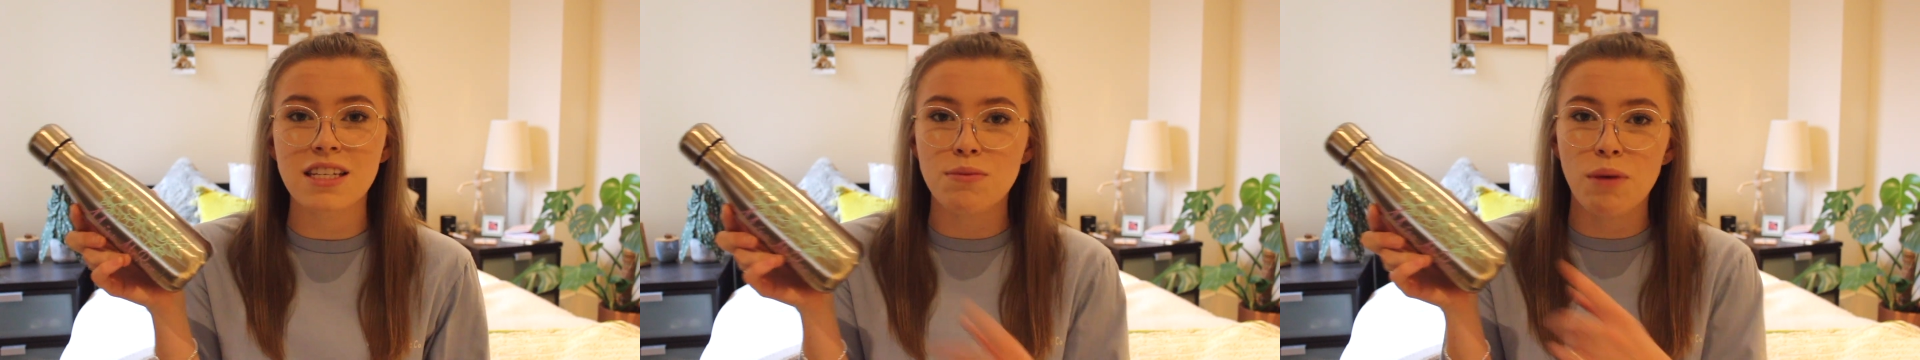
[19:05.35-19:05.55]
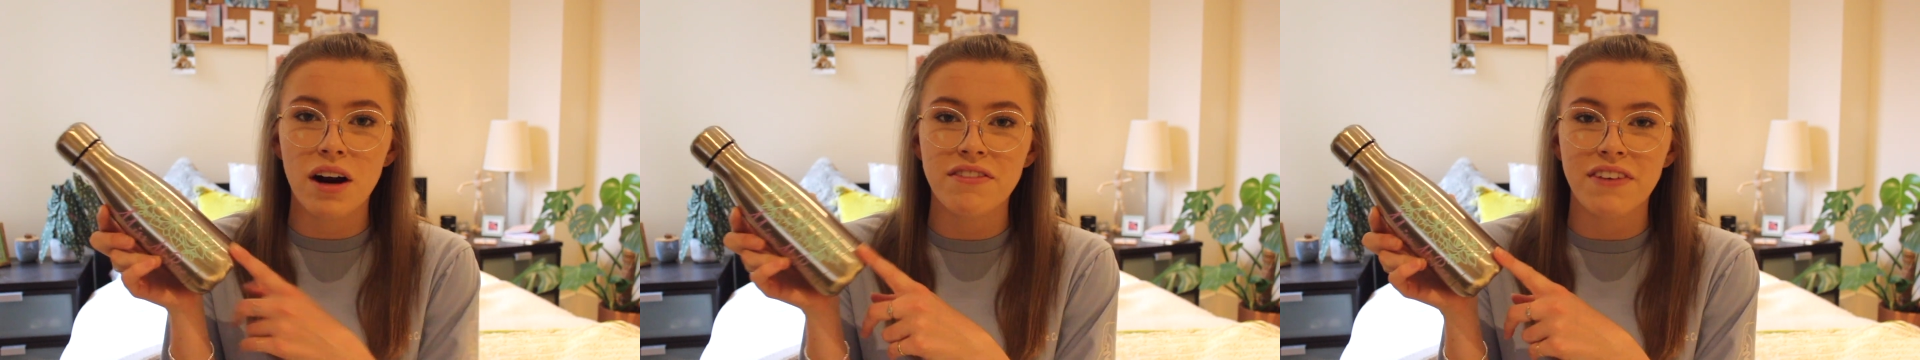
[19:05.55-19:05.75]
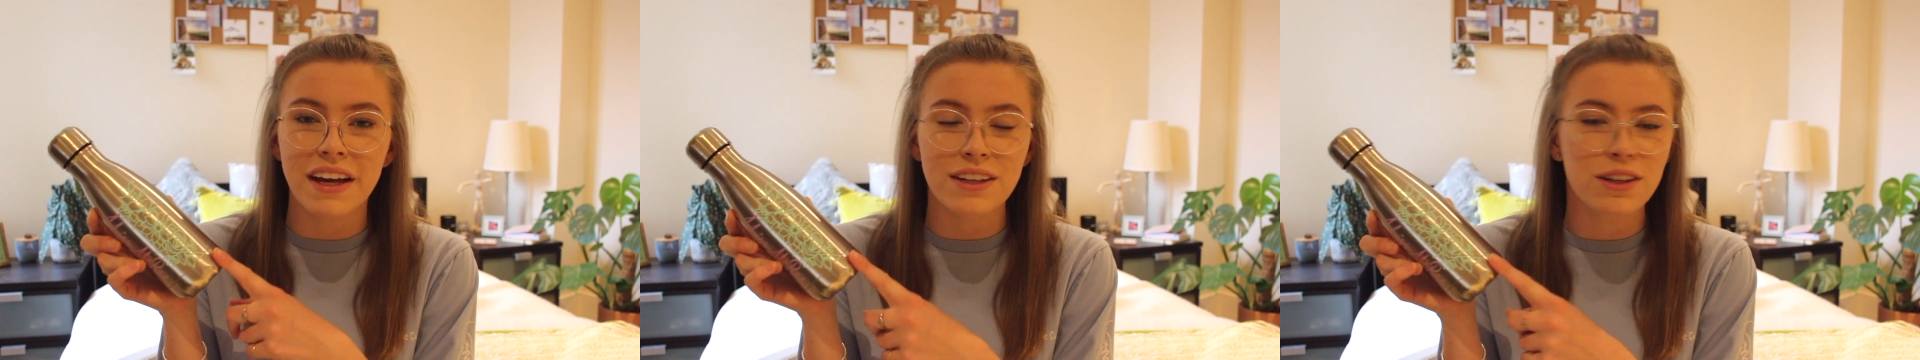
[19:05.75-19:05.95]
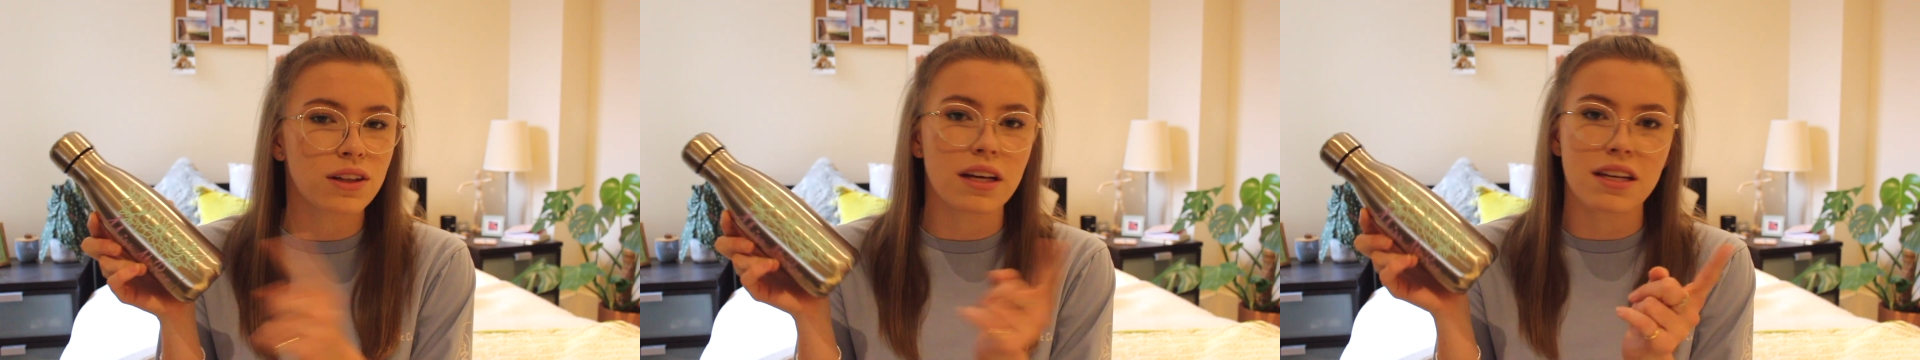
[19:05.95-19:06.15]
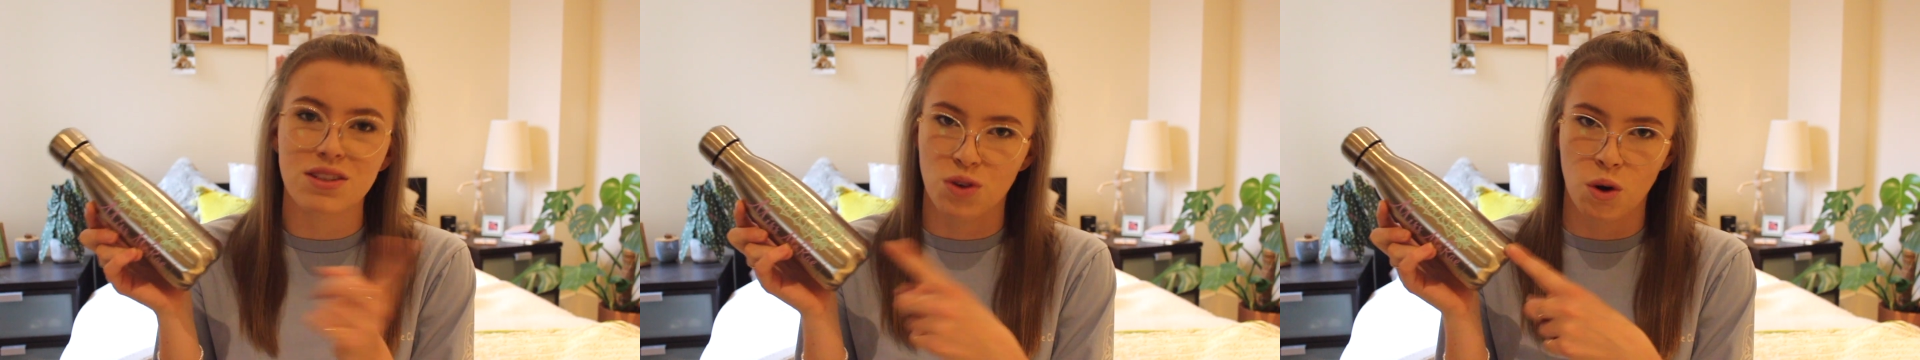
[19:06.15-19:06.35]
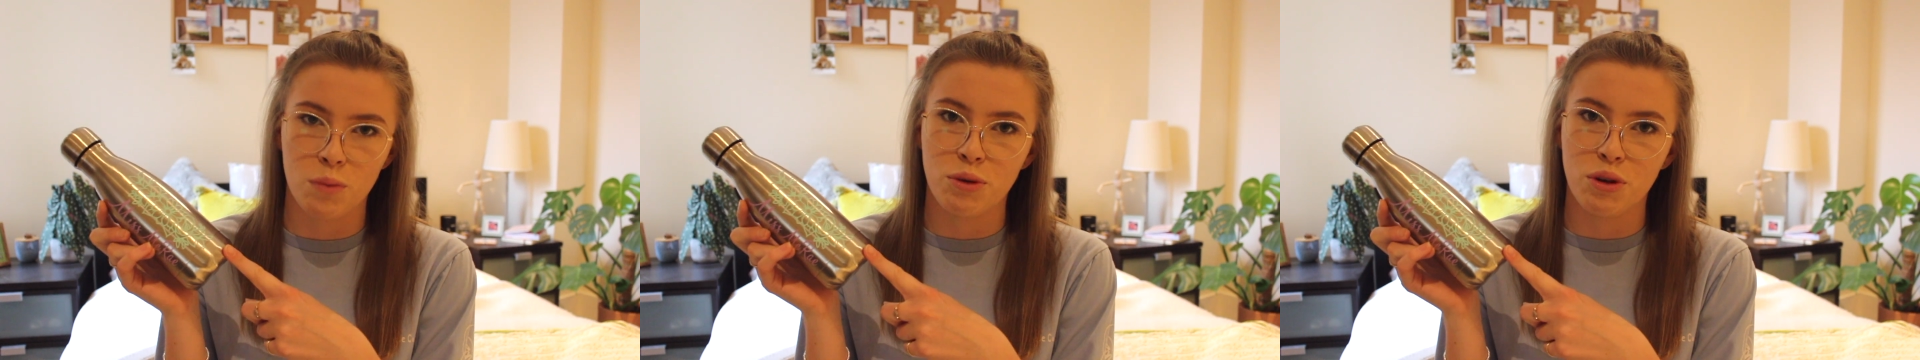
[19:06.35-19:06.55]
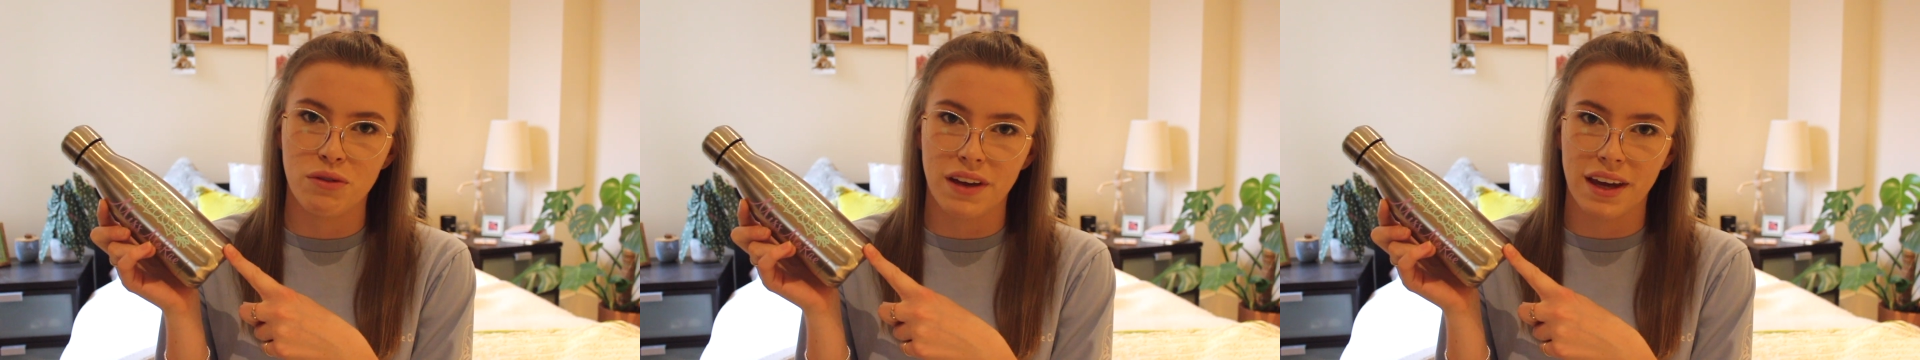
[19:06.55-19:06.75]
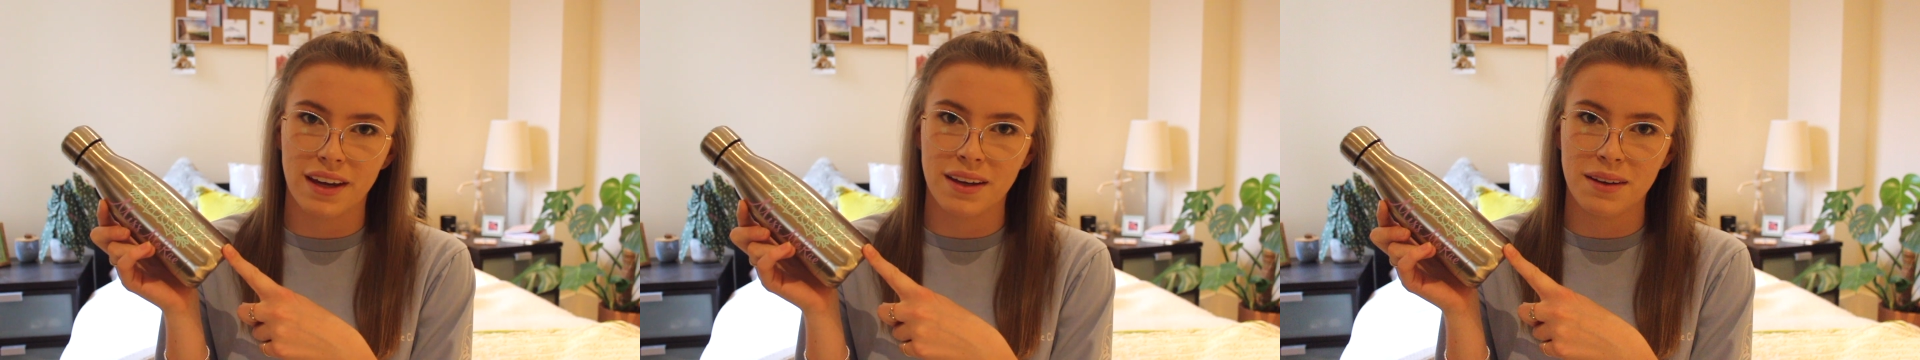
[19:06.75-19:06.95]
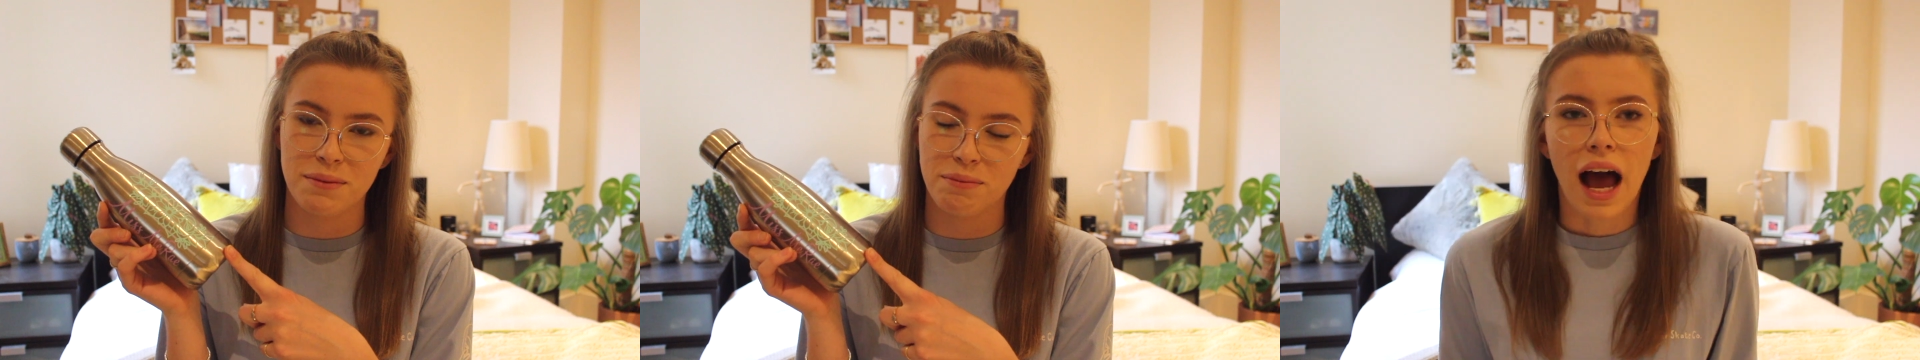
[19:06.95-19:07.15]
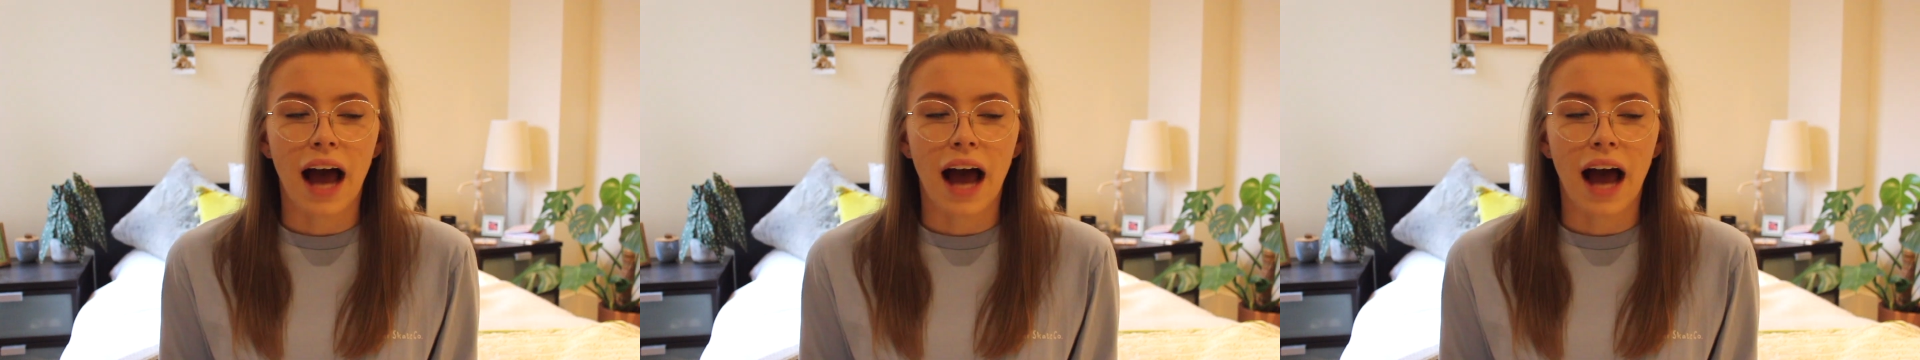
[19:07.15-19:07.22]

smart vinyl is not moving.